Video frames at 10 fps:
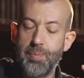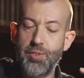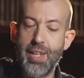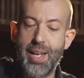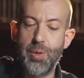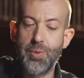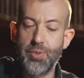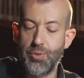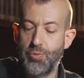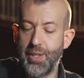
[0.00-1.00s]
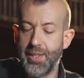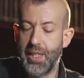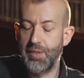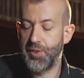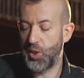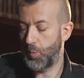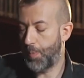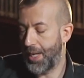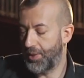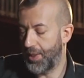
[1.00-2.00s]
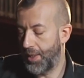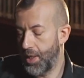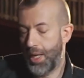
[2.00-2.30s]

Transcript: sound, so it's really kind of spacey.